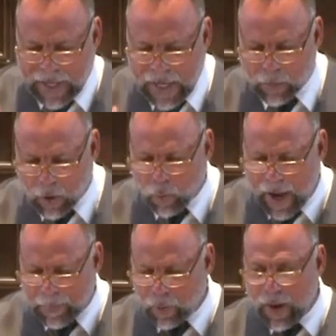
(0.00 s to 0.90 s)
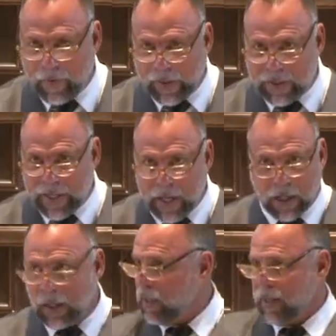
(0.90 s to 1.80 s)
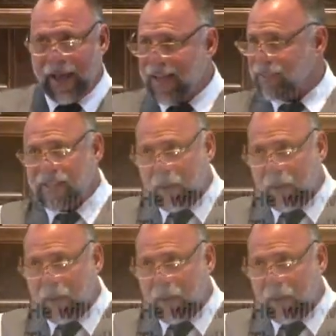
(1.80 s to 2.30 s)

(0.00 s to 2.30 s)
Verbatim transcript: He will wipe away every tear. I